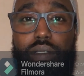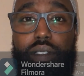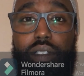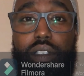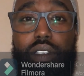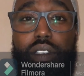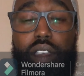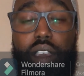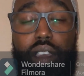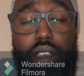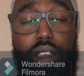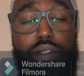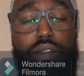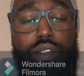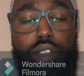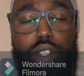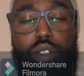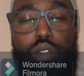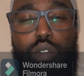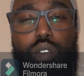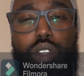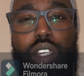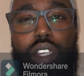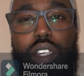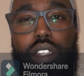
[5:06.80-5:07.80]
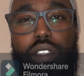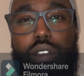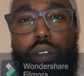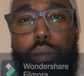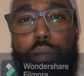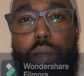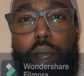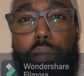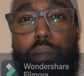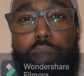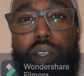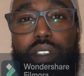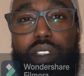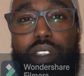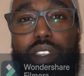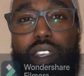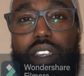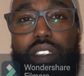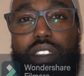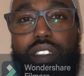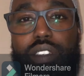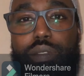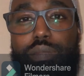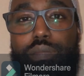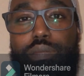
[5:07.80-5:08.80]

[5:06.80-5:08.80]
Thank you for tuning in to my presentation.